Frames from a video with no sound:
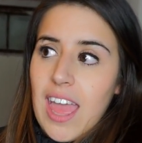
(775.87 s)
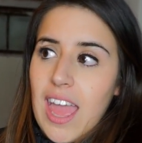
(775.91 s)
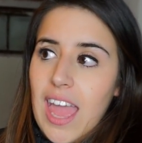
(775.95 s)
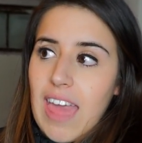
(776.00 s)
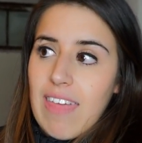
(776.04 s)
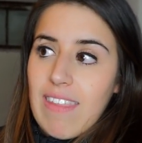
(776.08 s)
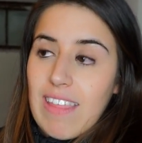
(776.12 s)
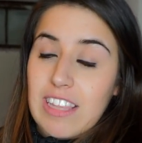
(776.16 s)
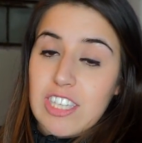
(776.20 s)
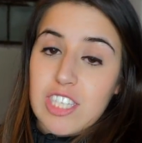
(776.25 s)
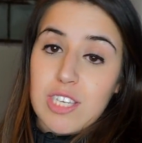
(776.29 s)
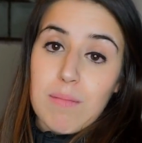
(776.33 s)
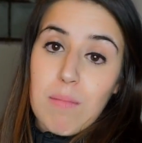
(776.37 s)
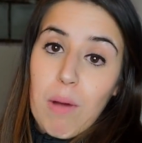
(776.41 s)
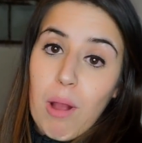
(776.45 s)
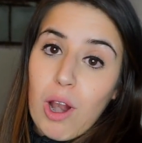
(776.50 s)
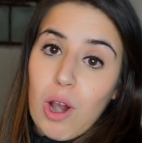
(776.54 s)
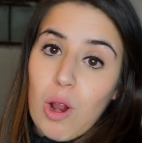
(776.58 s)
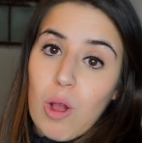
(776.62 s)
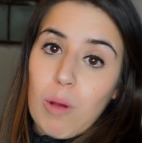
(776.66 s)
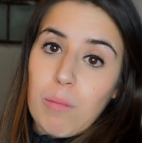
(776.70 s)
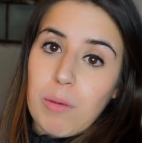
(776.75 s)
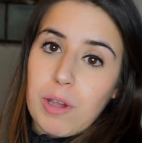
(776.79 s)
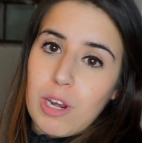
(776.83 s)
And then
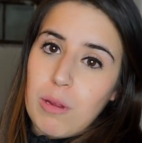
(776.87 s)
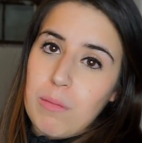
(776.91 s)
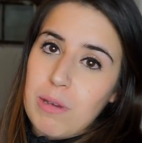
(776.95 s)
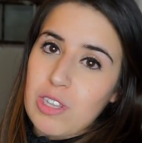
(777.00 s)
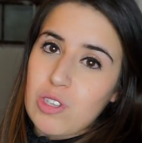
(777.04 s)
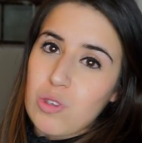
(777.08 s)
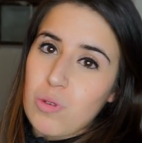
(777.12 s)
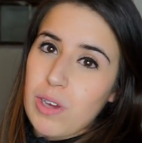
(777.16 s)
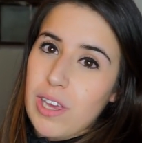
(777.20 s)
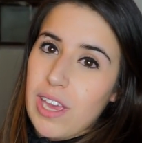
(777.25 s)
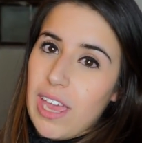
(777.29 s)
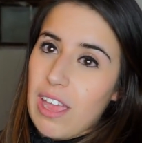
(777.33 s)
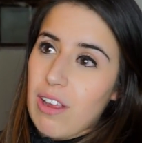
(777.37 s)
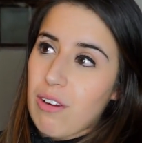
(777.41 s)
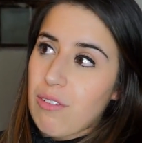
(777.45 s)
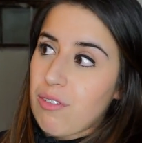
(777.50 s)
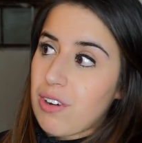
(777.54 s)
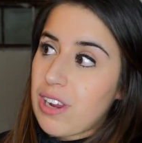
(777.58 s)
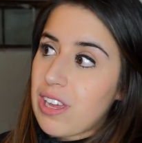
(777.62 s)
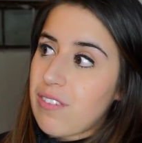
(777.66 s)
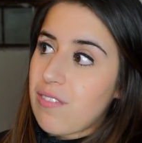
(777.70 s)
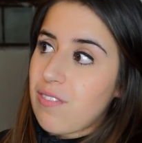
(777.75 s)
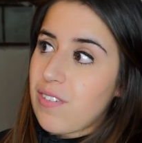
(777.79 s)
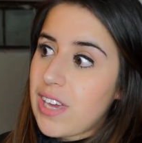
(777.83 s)
tomorrow I'm gonna be doing a
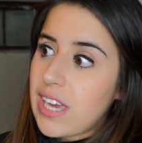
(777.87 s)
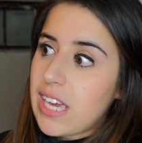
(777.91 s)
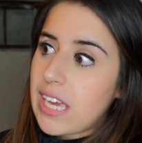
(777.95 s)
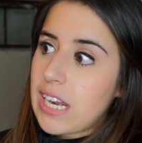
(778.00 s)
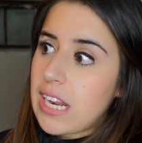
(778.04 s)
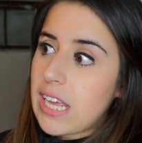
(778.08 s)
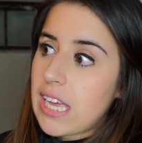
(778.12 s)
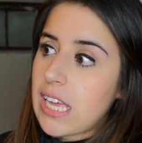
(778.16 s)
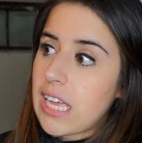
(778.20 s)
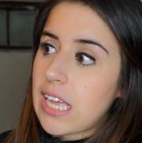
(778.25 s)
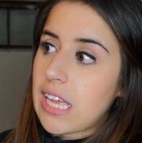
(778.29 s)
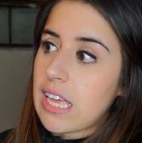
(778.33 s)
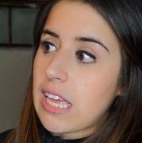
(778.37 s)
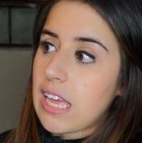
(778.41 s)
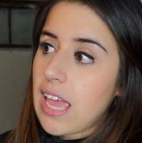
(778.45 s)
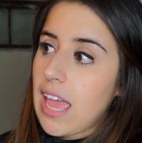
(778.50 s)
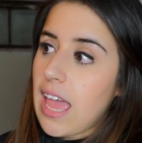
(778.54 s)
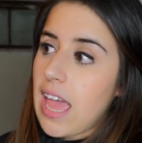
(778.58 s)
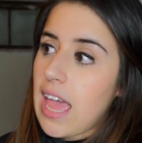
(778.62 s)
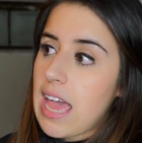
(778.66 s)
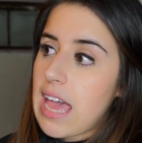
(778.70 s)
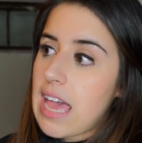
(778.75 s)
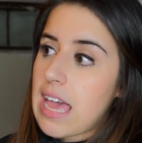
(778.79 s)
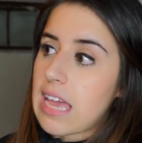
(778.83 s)
refeed
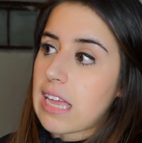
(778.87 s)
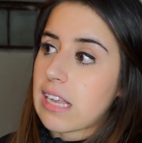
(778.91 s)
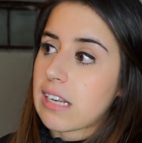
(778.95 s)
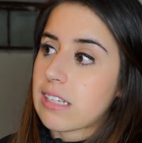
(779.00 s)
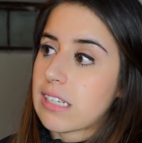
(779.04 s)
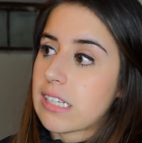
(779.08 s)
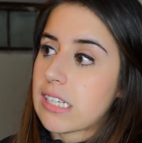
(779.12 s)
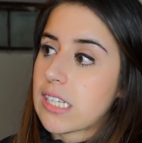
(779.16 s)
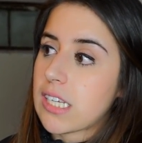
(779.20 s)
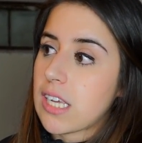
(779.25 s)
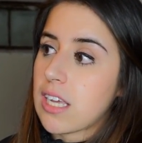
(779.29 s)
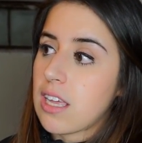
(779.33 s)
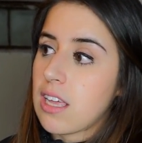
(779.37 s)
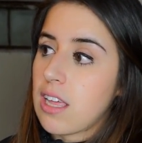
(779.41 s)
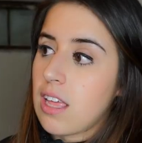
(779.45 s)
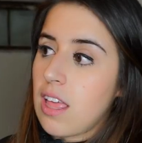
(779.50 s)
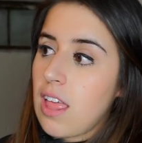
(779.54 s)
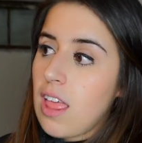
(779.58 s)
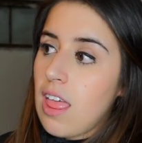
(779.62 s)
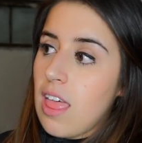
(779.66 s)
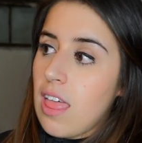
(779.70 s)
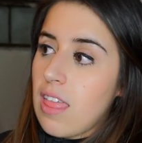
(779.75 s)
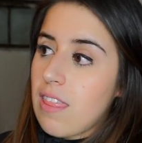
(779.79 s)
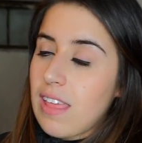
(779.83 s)
and
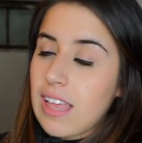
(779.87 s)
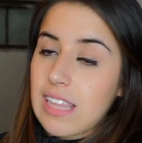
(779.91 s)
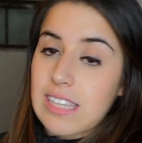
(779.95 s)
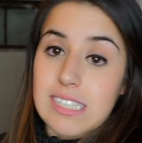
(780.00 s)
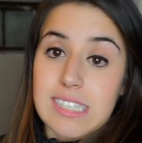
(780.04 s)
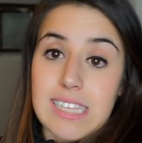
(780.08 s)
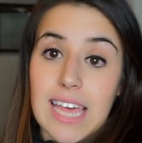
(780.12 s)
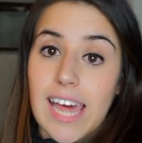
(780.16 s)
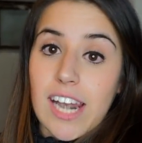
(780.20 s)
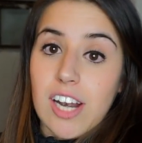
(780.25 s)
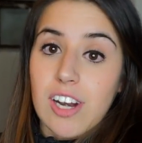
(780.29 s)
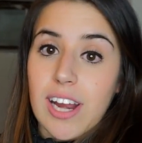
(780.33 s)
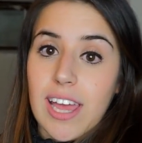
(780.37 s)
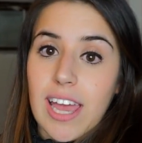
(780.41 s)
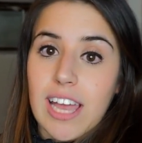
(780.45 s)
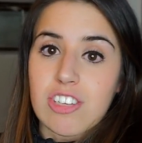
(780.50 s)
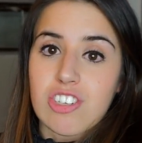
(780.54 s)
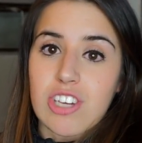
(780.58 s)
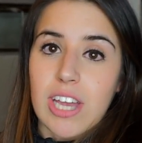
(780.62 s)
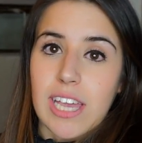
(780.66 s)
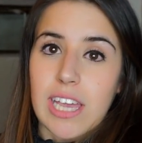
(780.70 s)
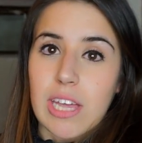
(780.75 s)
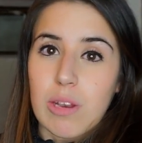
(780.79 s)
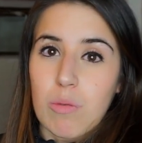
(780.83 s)
then Saturday I
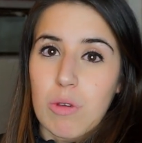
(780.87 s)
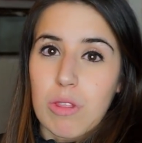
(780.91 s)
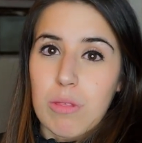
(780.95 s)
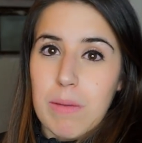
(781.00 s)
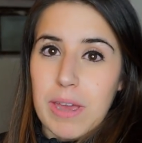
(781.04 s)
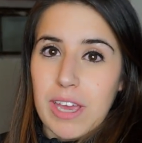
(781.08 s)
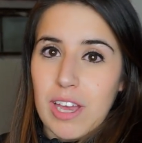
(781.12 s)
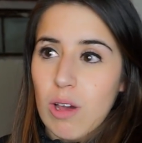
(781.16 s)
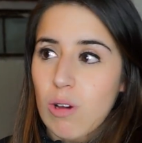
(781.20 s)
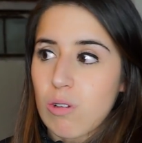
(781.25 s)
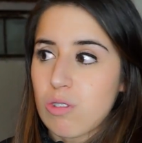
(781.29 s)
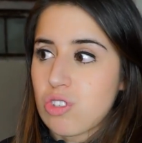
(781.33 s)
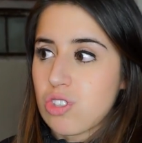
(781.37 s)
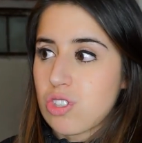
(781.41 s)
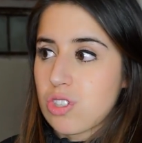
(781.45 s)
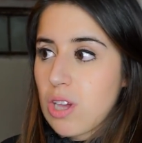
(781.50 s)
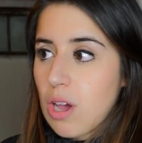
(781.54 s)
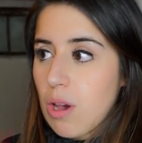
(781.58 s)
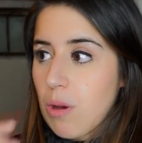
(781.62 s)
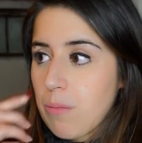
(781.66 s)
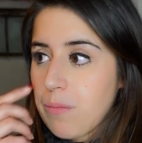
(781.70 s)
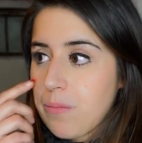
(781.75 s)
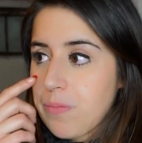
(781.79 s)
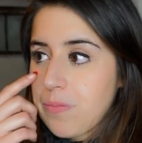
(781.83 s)
check in with my coach.
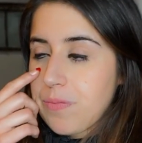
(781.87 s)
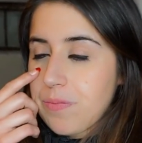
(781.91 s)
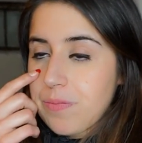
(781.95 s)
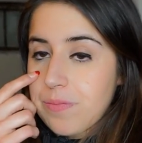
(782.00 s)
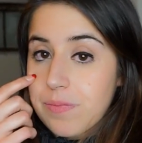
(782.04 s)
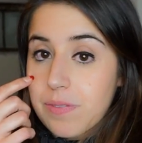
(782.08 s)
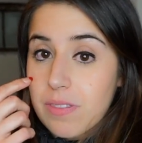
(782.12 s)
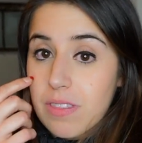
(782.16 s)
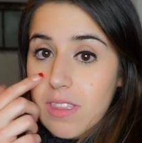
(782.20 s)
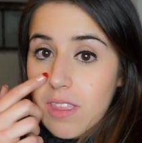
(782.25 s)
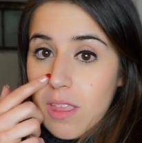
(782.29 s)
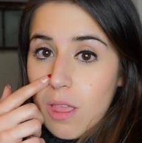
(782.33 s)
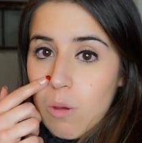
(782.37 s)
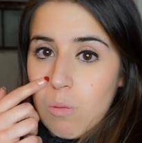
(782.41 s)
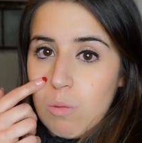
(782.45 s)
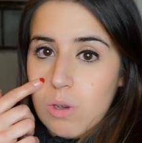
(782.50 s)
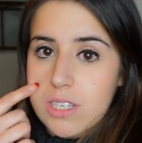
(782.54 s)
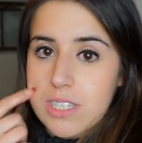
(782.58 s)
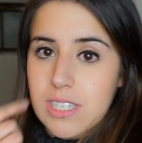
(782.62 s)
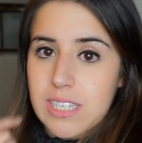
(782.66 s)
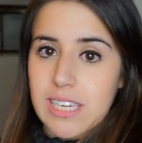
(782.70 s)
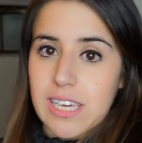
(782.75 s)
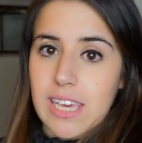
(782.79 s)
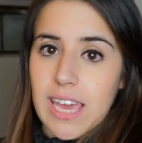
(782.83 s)
So we'll
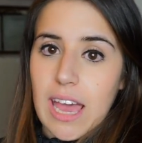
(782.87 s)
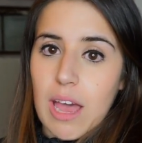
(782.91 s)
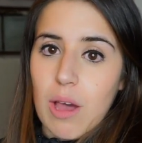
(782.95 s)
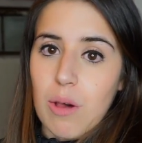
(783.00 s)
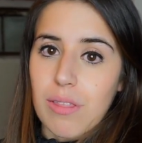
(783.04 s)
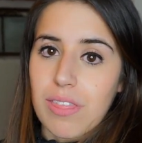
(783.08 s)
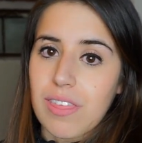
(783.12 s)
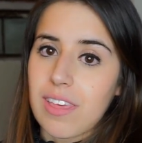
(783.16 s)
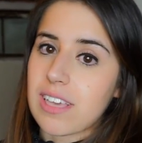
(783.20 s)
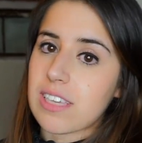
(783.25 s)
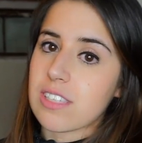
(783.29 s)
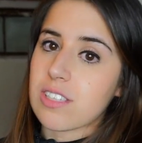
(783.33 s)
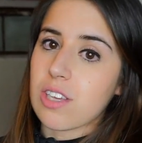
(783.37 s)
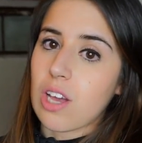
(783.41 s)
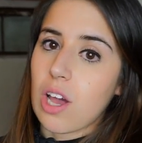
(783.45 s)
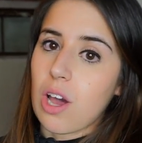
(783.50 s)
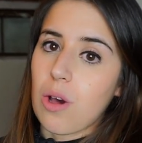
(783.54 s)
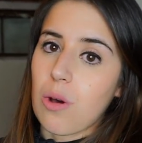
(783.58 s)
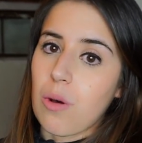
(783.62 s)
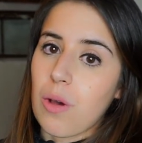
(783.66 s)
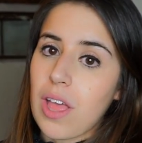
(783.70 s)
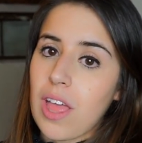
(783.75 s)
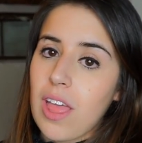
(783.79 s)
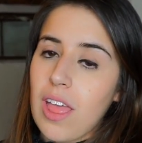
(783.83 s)
see how things
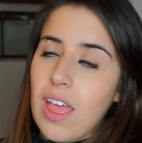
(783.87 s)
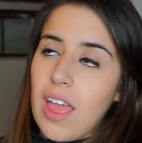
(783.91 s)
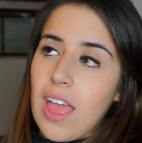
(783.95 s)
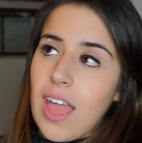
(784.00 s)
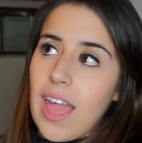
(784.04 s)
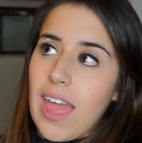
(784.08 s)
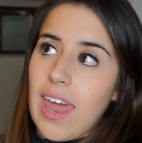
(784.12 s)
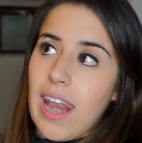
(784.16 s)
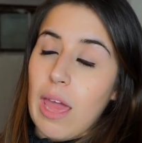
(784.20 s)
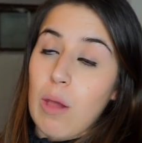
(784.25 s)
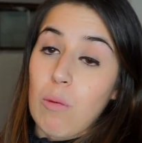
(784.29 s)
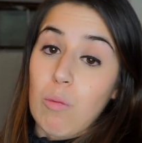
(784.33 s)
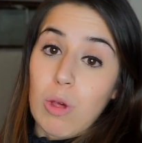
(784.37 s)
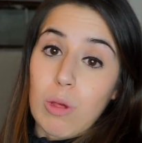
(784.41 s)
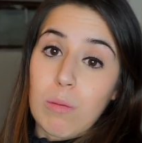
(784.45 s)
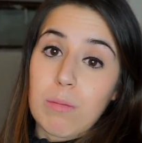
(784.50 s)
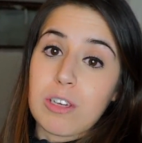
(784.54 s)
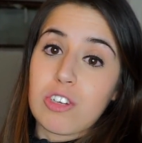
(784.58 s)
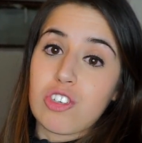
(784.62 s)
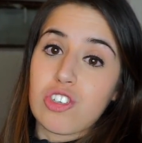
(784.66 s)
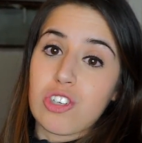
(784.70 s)
go and I will be